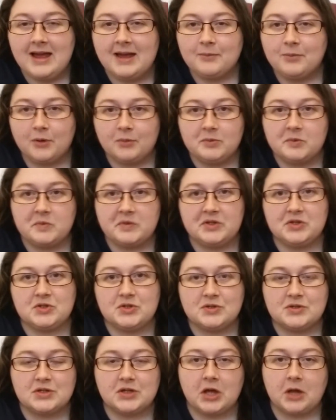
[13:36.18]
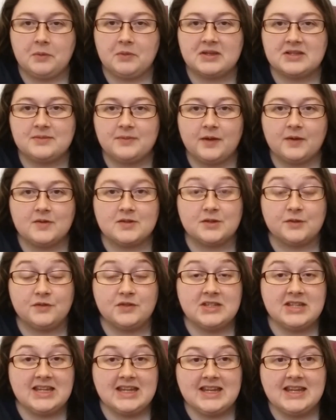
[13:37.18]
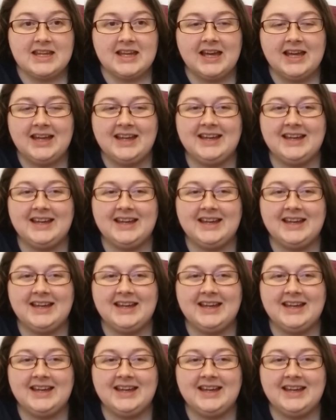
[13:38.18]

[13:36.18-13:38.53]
probably due to copious amounts of tea.